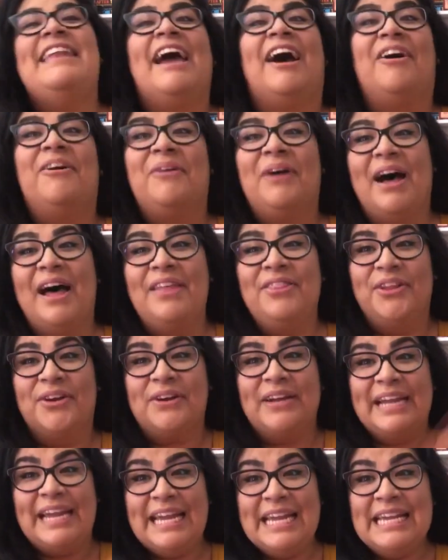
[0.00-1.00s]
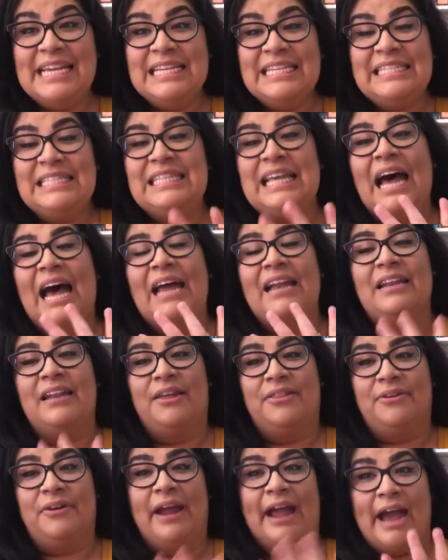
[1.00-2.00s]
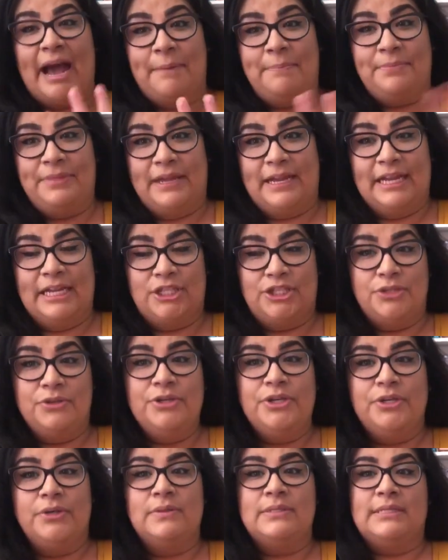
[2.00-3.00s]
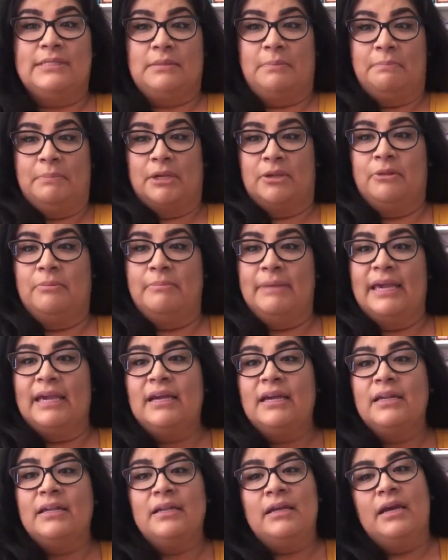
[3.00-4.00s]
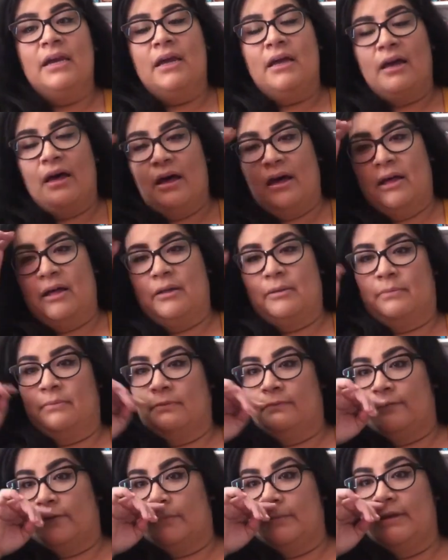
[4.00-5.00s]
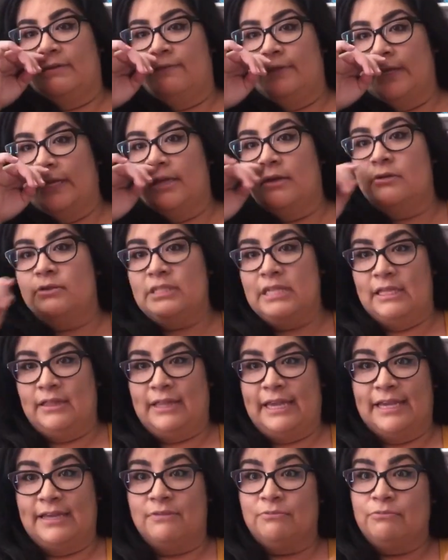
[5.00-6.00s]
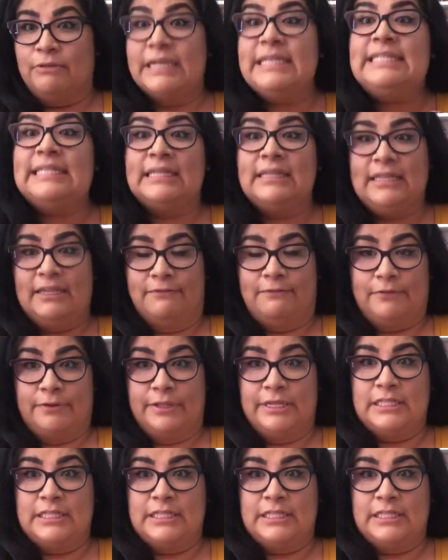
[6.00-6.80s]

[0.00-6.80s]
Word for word: now, there is another app that I do use as a middleman um, for my videos, like recently for